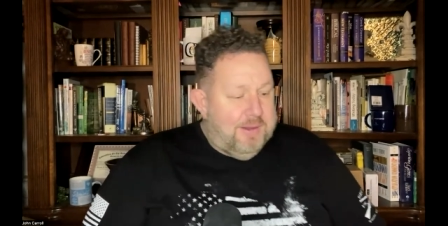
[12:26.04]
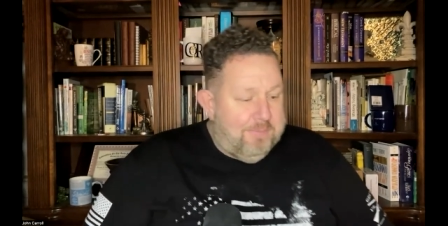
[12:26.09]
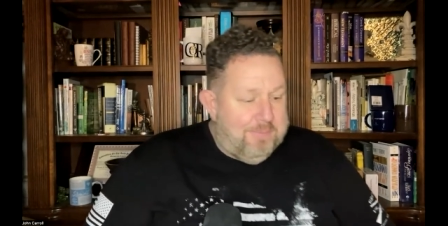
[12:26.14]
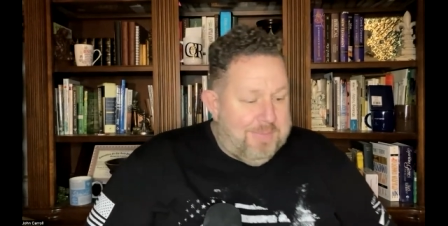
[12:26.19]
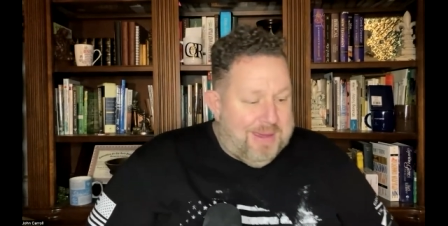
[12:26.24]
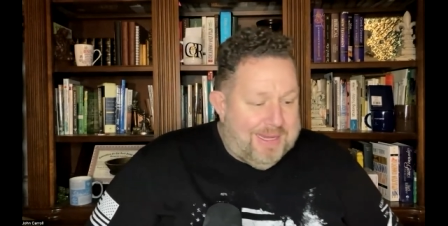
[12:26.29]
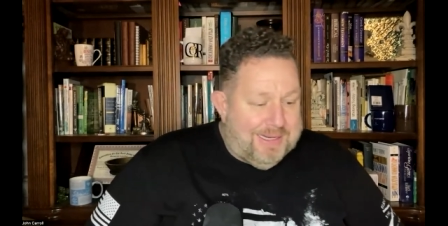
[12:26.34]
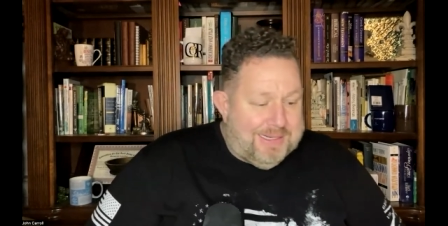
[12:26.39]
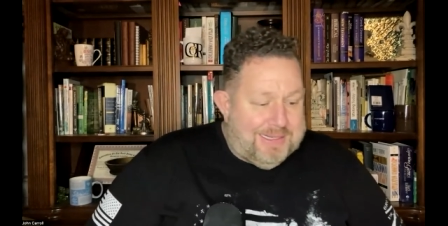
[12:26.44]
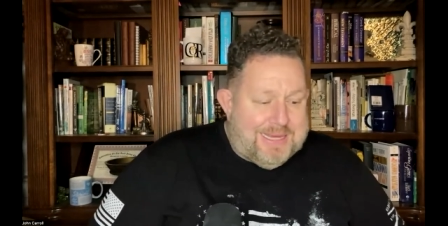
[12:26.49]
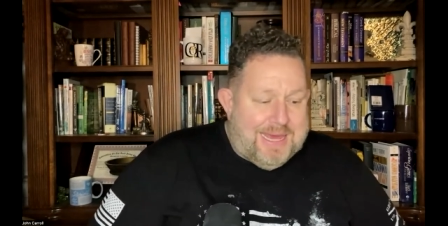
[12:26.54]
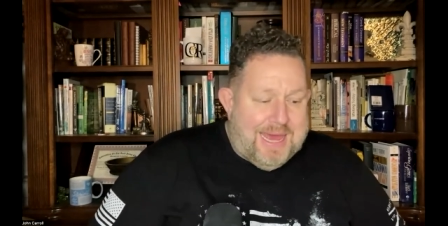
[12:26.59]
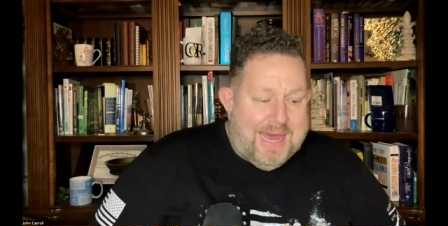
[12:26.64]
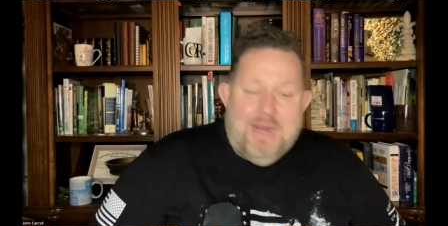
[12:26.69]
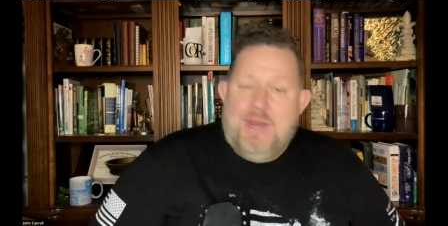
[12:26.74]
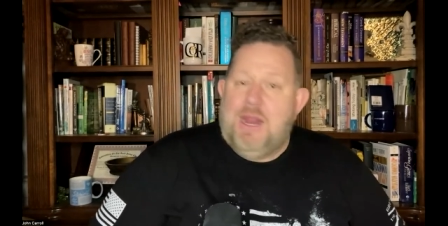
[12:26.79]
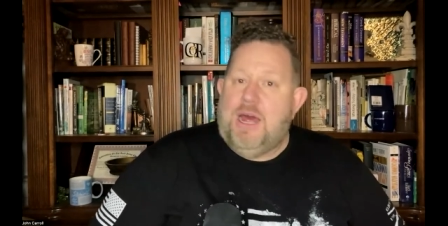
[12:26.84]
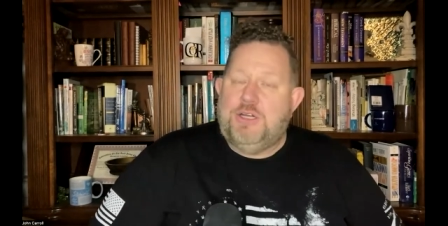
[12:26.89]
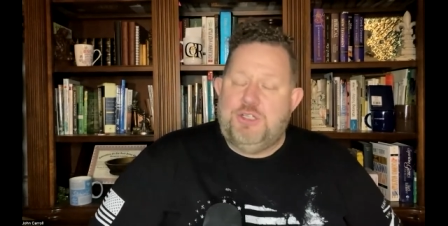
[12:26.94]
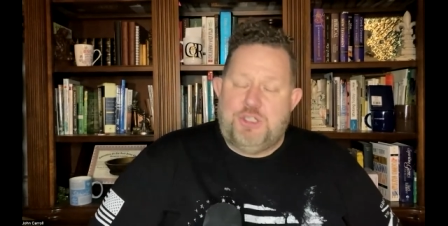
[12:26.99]
man
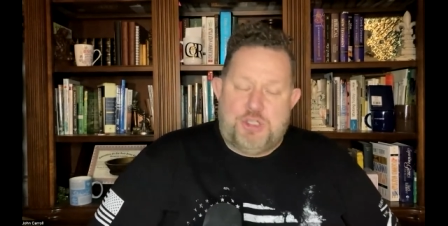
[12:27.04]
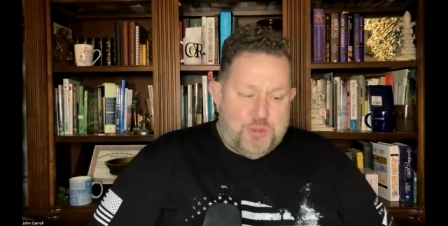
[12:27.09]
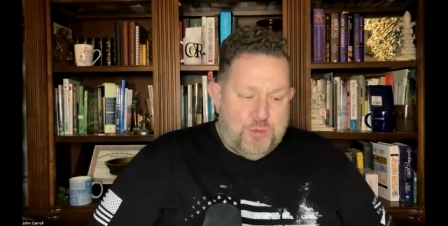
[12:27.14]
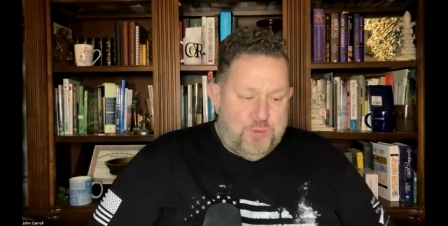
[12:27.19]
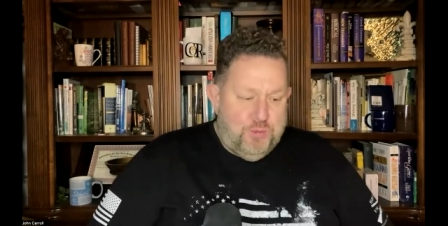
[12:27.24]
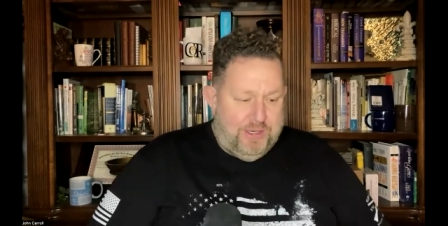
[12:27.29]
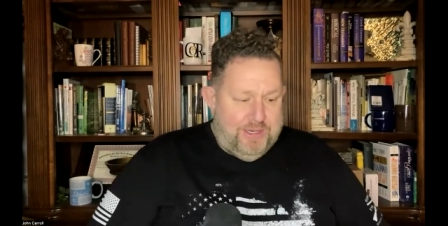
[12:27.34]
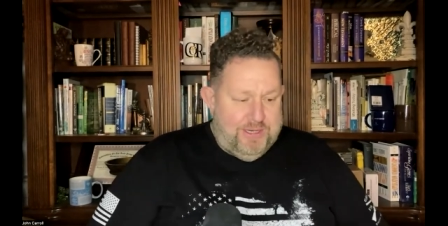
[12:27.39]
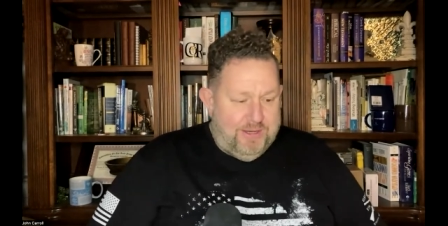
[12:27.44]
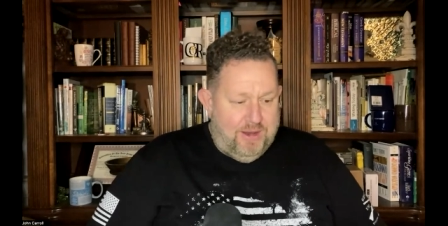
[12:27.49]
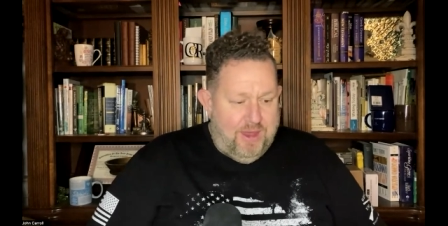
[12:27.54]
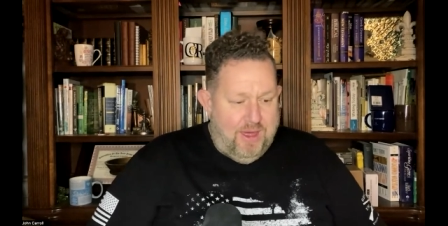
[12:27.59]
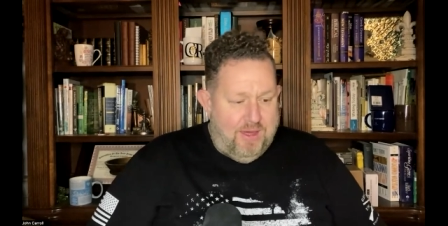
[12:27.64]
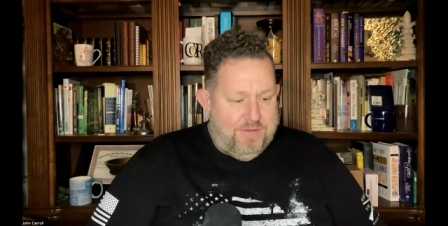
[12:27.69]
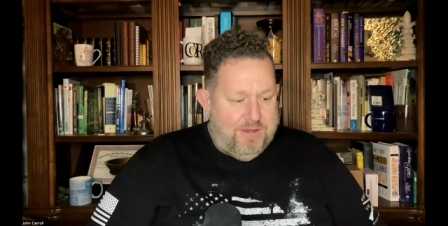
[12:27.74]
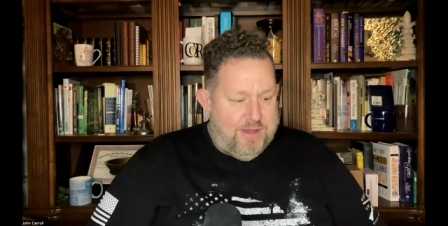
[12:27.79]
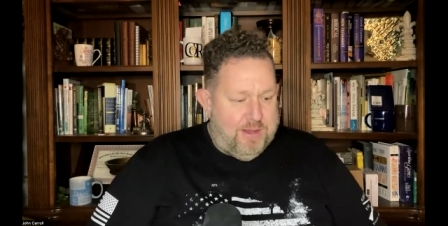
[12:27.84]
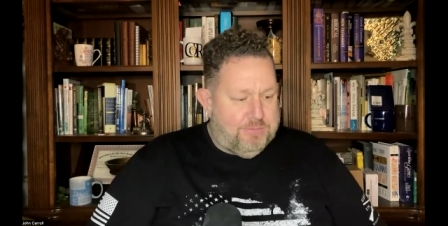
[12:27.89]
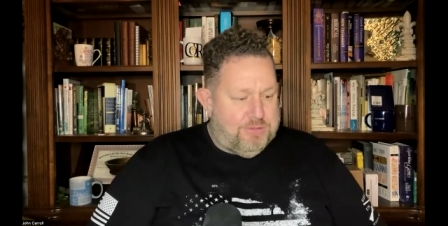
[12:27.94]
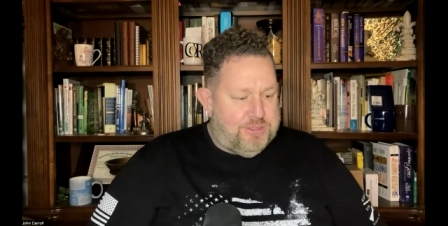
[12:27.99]
cannot truly
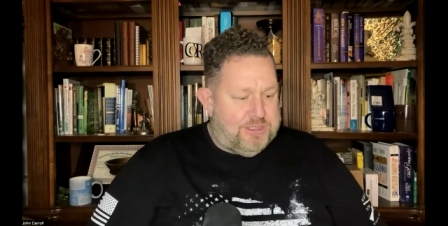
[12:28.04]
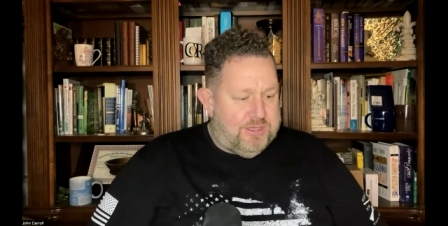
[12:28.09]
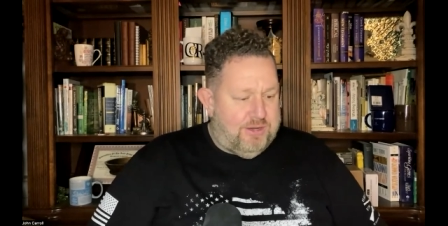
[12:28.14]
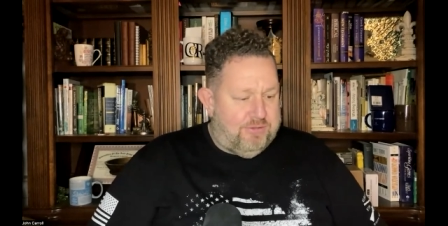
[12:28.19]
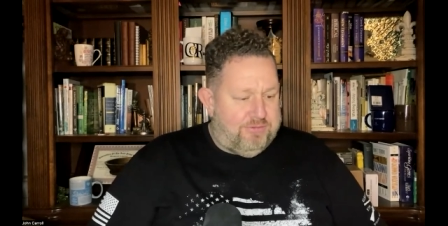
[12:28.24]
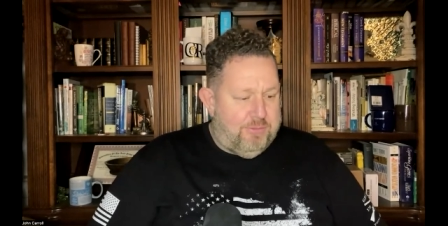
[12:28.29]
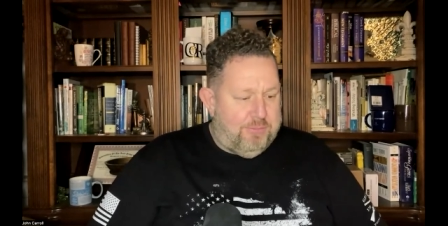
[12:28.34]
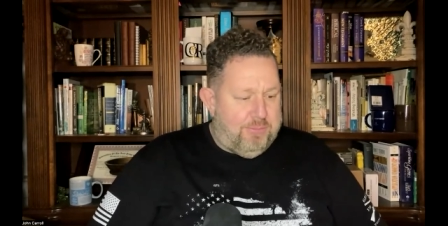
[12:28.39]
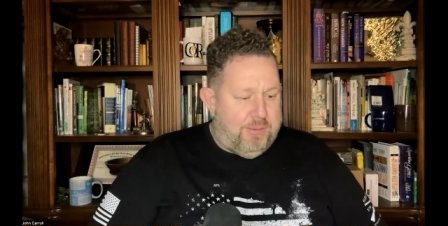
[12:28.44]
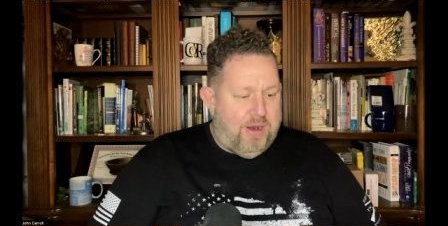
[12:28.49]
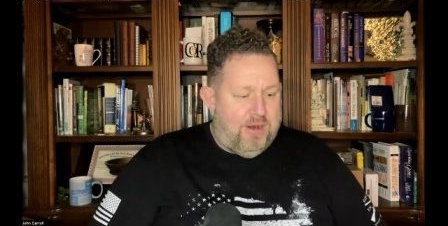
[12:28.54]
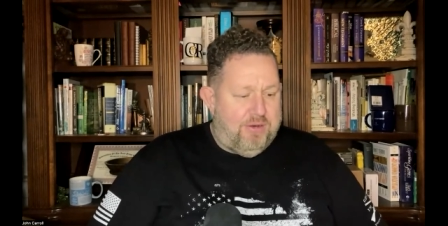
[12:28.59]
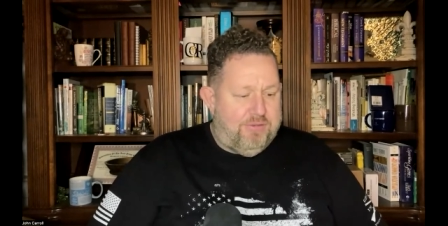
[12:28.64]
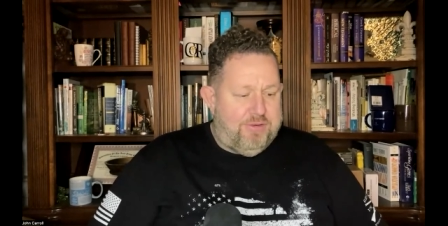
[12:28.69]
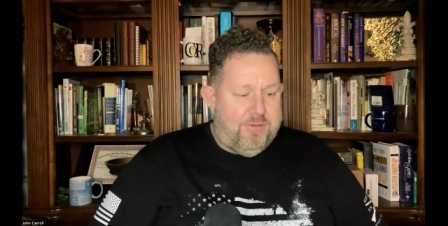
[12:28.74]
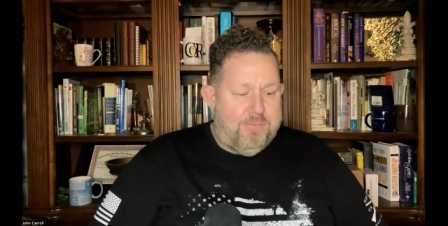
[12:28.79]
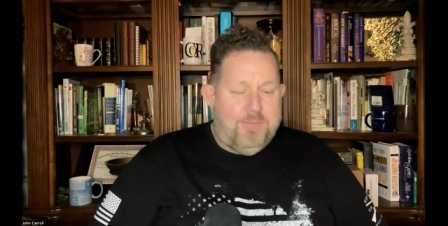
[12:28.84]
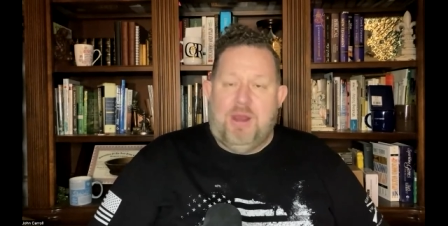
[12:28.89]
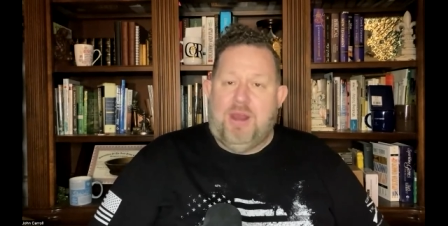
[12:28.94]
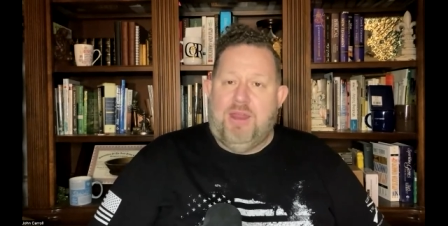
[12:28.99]
love himself apart
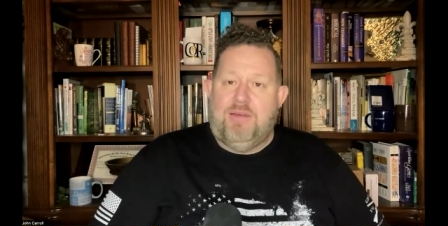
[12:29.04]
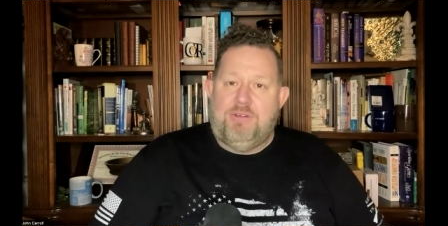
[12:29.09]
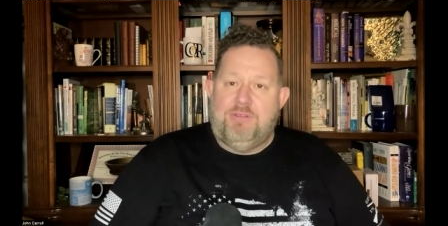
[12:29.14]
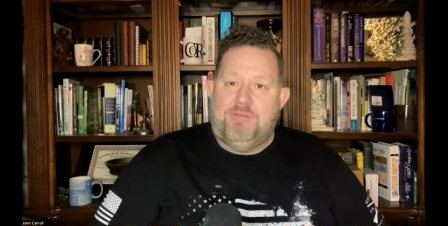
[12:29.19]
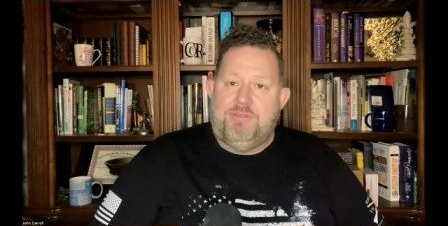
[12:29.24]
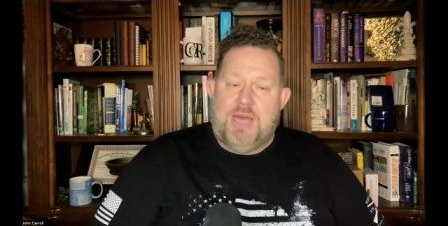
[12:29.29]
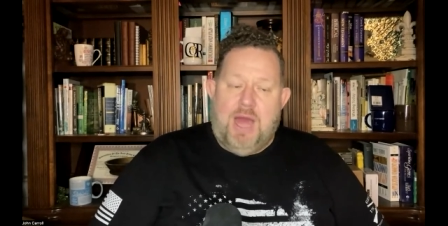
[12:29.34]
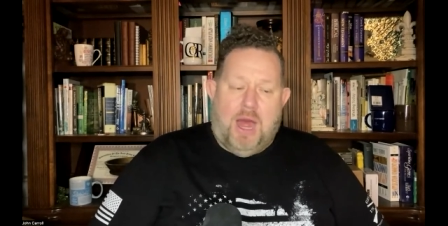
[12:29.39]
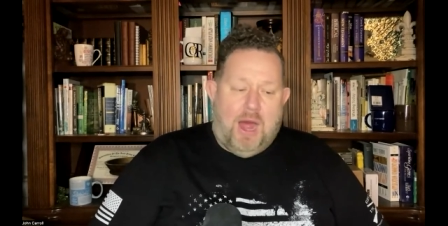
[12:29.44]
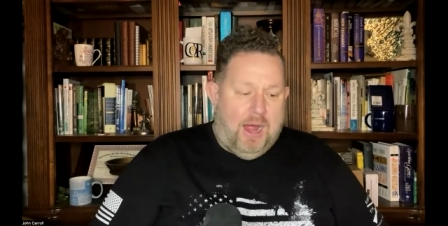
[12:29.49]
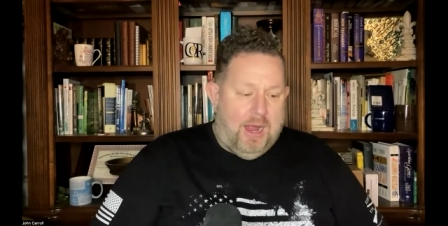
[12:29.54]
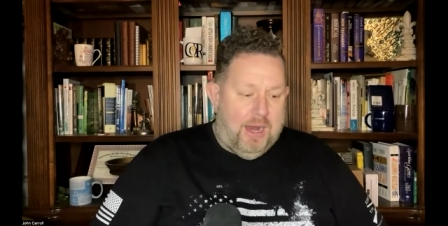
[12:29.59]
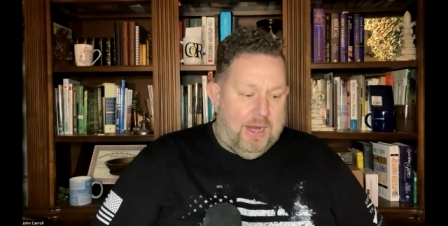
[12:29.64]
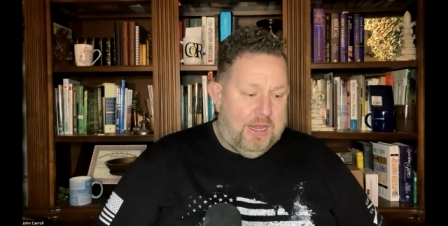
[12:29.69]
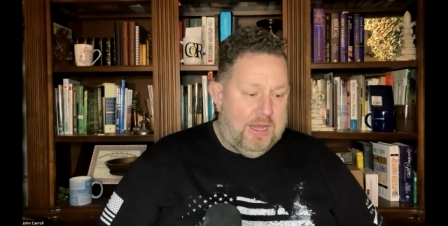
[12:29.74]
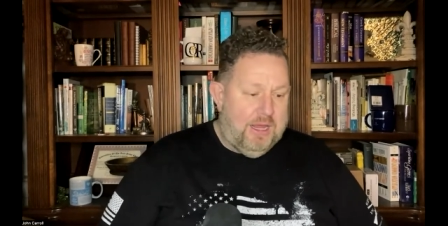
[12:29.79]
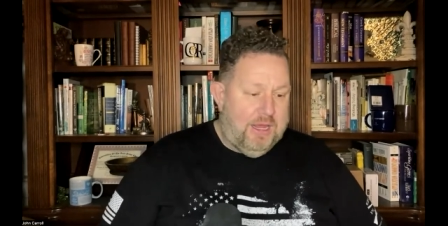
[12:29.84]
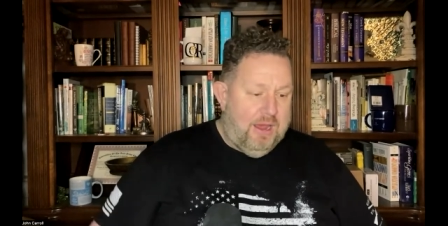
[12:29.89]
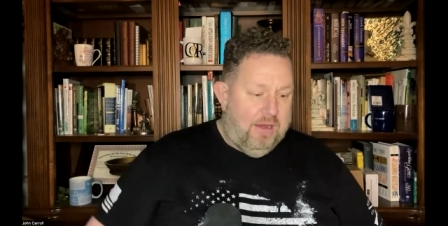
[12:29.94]
from the love of God.